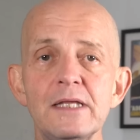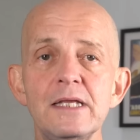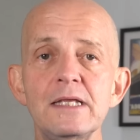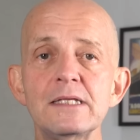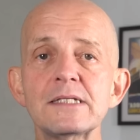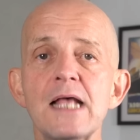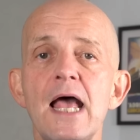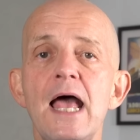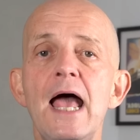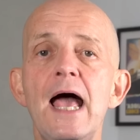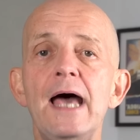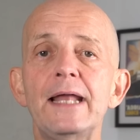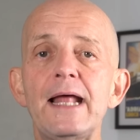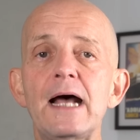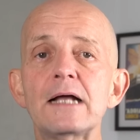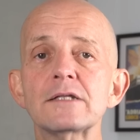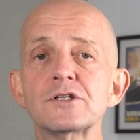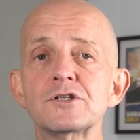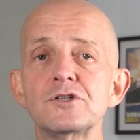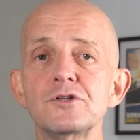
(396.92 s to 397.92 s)
these and
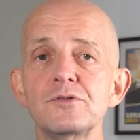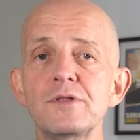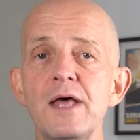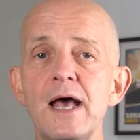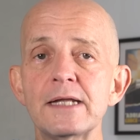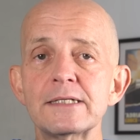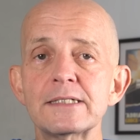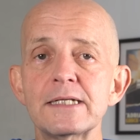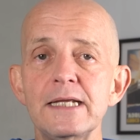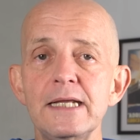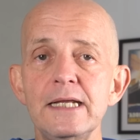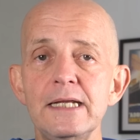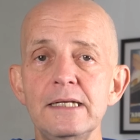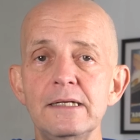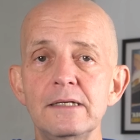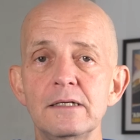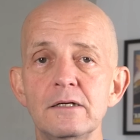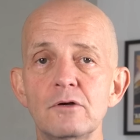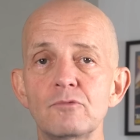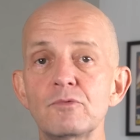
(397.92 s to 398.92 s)
how to do that
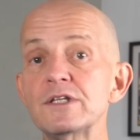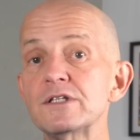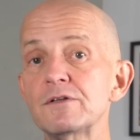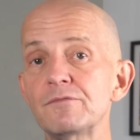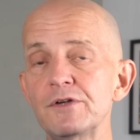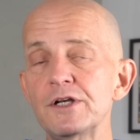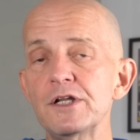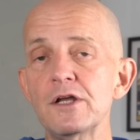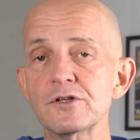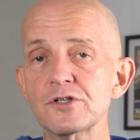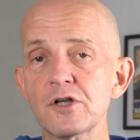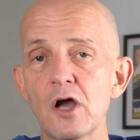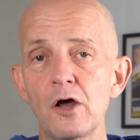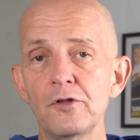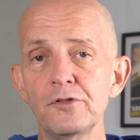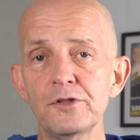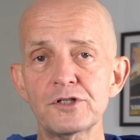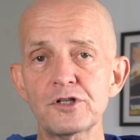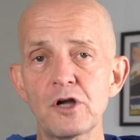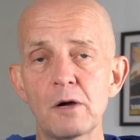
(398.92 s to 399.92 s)
in recent videos
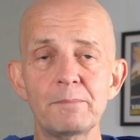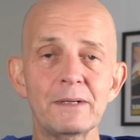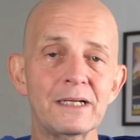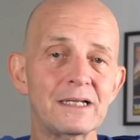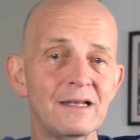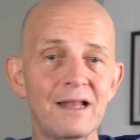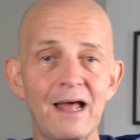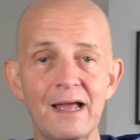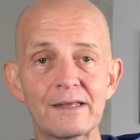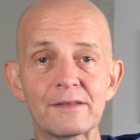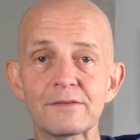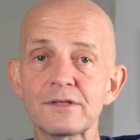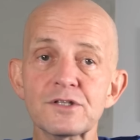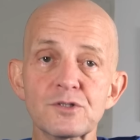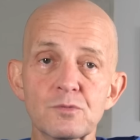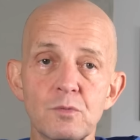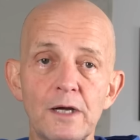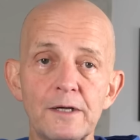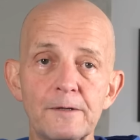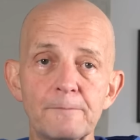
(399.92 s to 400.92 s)
on the topic like
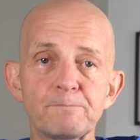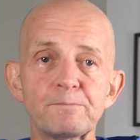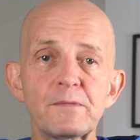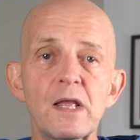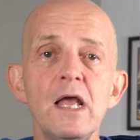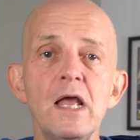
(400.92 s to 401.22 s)
this one.